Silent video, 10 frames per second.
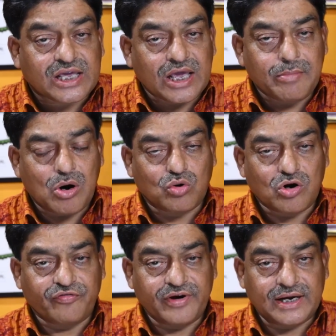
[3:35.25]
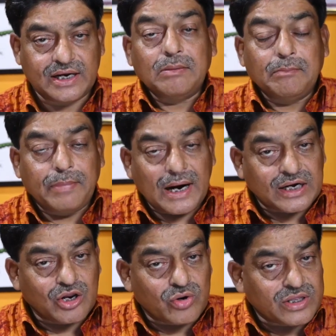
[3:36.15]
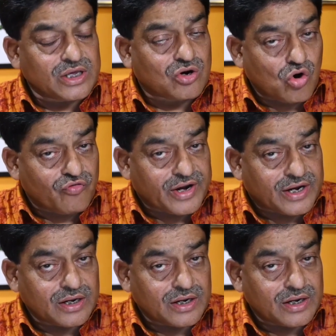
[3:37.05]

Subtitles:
came out of it. But during the COVID,